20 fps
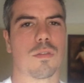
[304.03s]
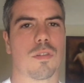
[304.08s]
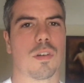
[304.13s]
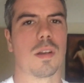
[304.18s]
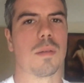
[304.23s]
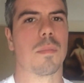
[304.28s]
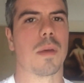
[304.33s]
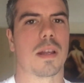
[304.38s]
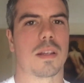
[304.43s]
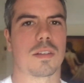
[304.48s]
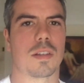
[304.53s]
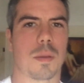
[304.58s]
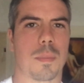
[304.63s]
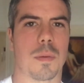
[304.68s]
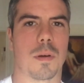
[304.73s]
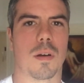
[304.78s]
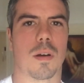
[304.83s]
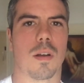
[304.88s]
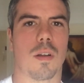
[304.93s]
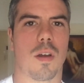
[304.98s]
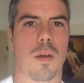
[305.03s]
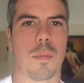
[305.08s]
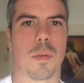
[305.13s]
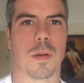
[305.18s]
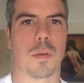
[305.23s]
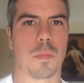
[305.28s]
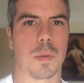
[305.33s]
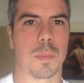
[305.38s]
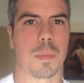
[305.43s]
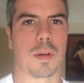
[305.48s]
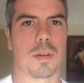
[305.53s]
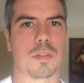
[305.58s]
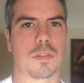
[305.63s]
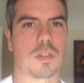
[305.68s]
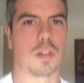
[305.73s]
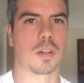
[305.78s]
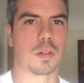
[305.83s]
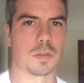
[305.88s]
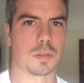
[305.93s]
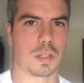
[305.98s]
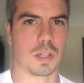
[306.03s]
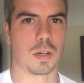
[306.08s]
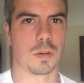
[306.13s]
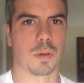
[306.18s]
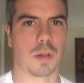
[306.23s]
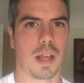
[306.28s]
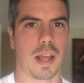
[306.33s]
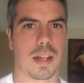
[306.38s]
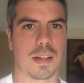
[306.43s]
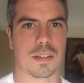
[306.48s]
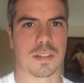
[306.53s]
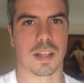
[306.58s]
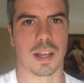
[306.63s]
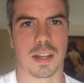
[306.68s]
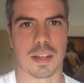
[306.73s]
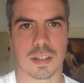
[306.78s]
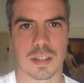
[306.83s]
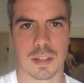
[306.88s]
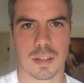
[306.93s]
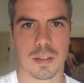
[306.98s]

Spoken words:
of really messed up our alignment, and we both struggled to hold a handstand.